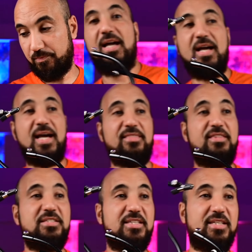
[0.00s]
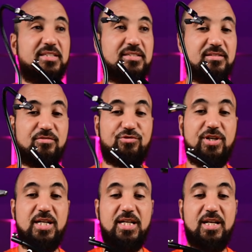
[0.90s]
And this is
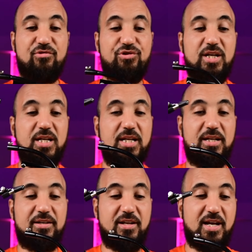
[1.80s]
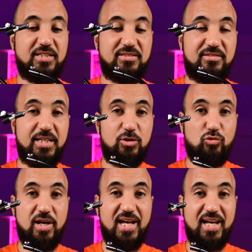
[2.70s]
really nice thing
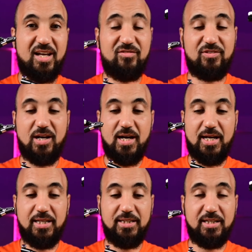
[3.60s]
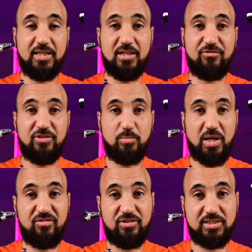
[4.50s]
to have.
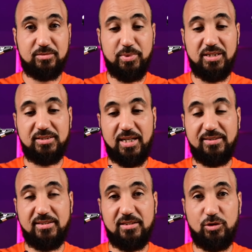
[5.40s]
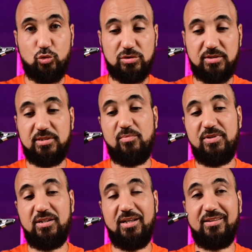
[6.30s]
My first builds I didn't use
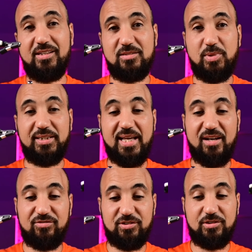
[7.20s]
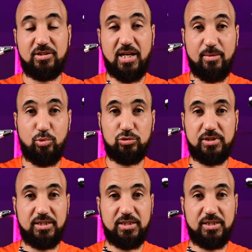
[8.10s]
something like this, but after I bought